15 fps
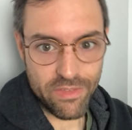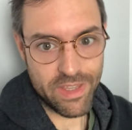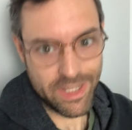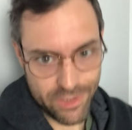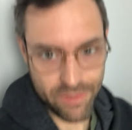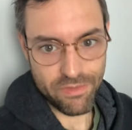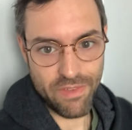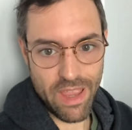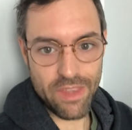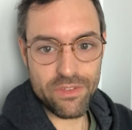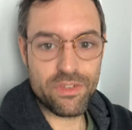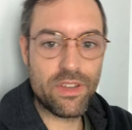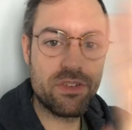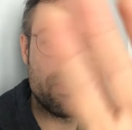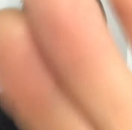the
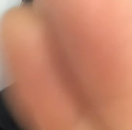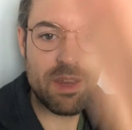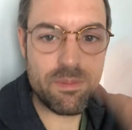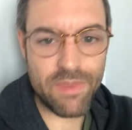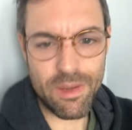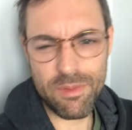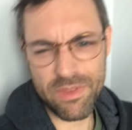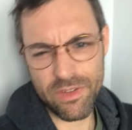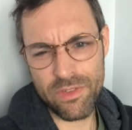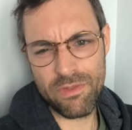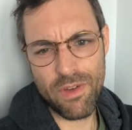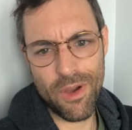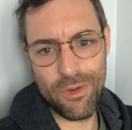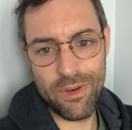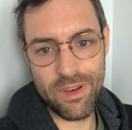interface. And it's the same thing with this
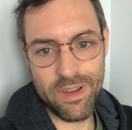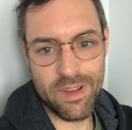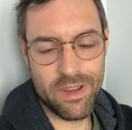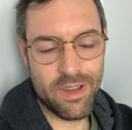phone.